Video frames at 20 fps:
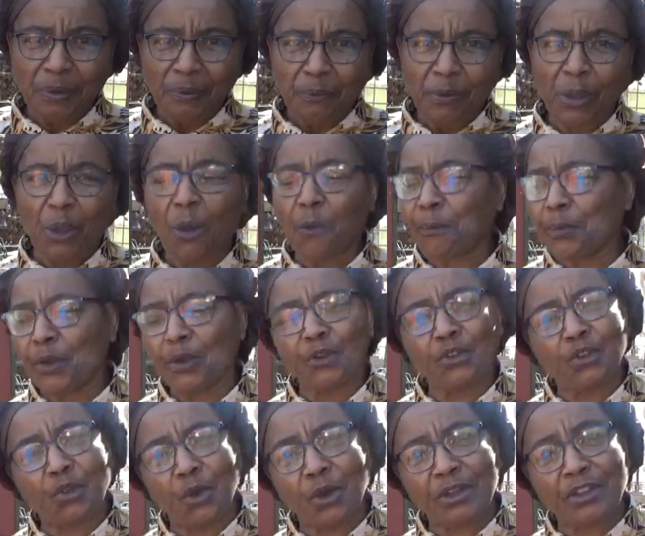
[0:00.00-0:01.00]
We hope you
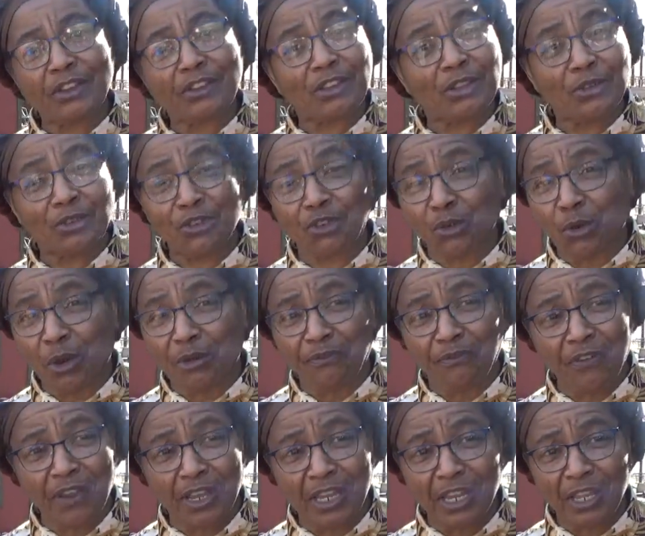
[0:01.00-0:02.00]
enjoyed this little short
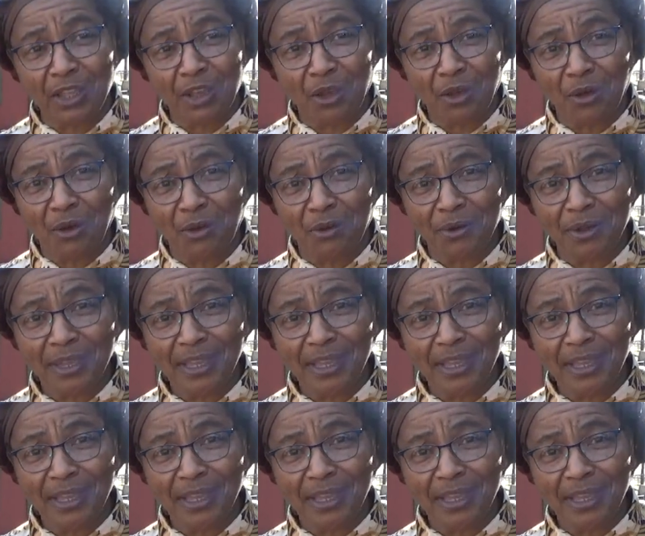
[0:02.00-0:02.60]
video.